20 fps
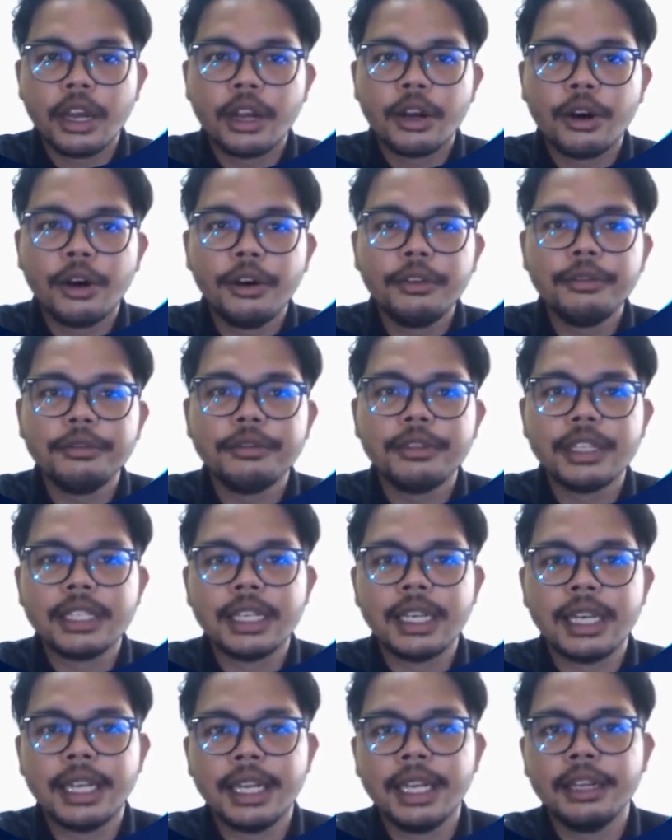
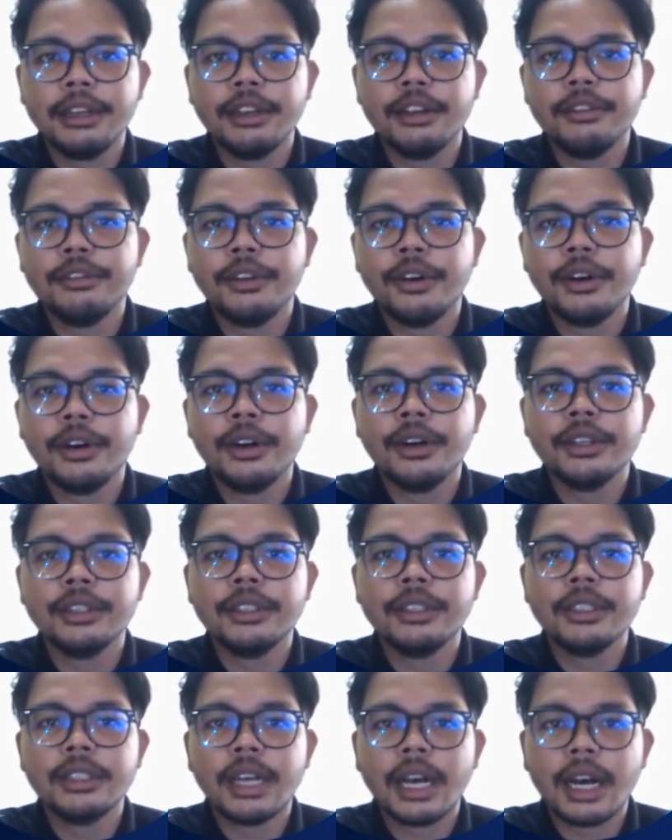Conversely, for
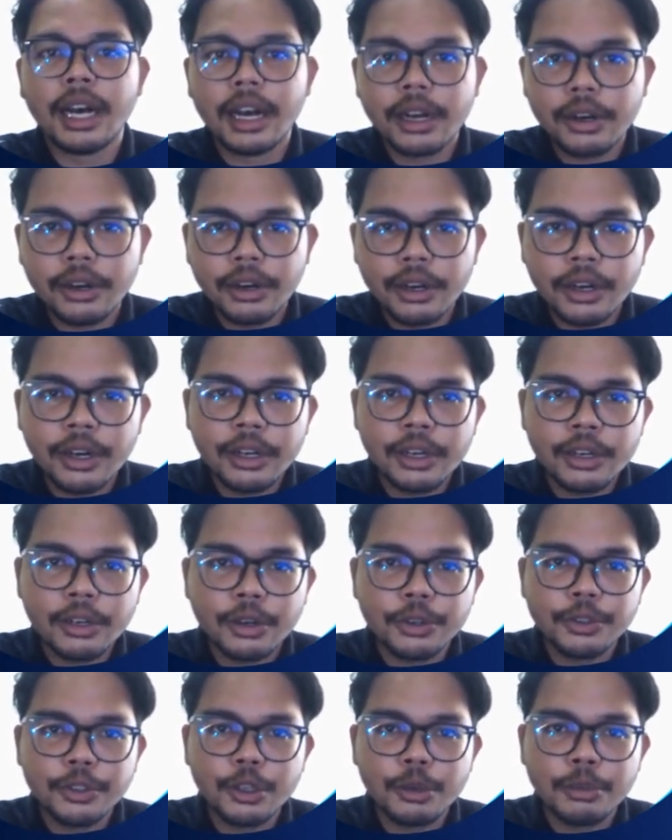alcohol
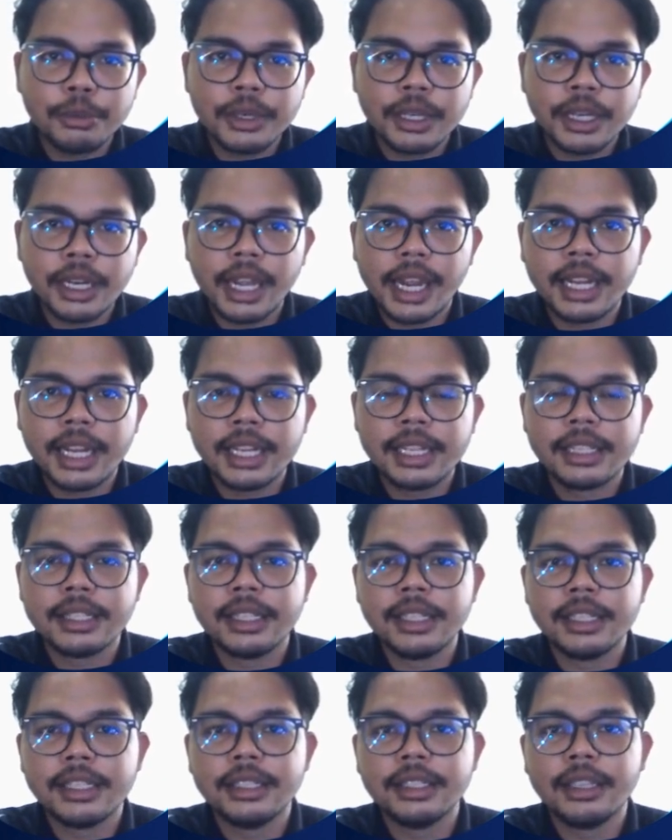consumers aged
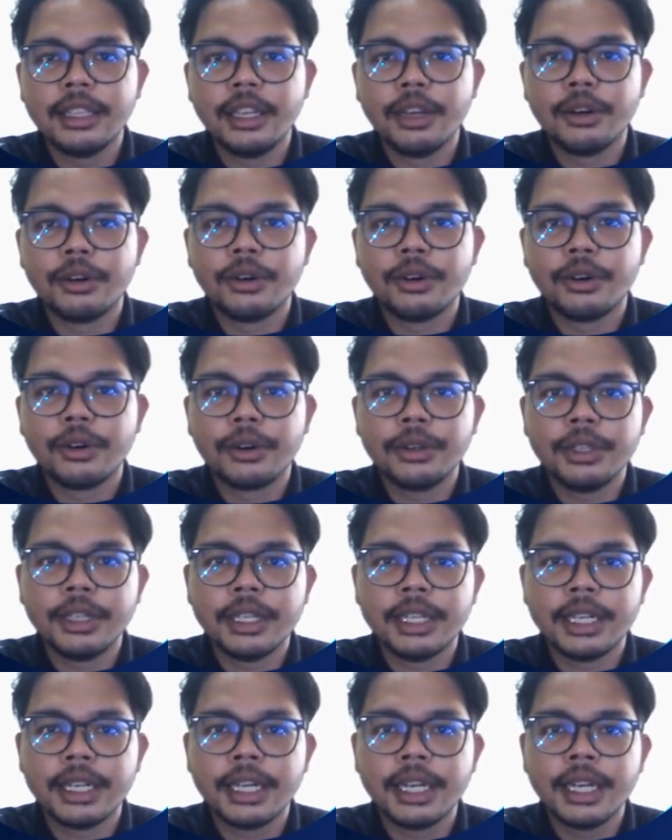60 or
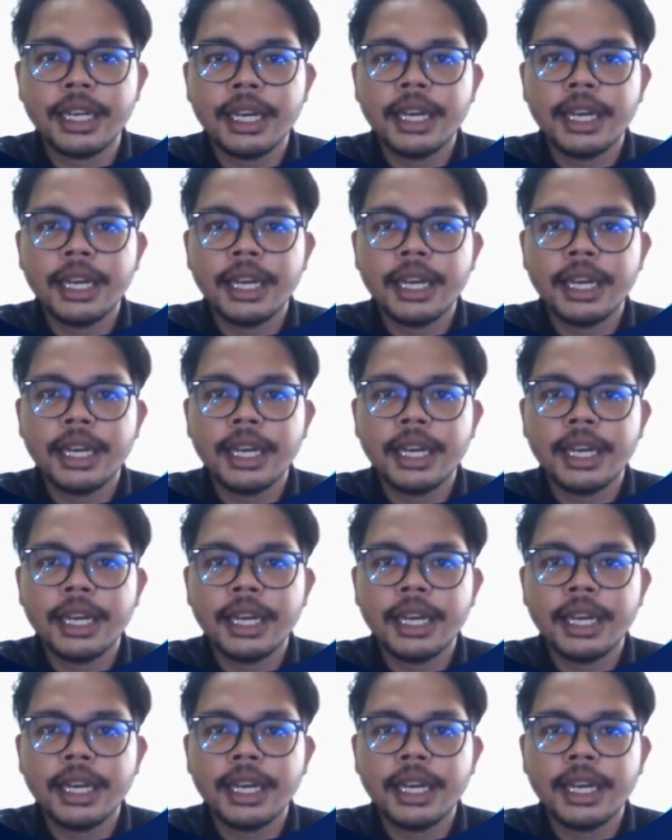older,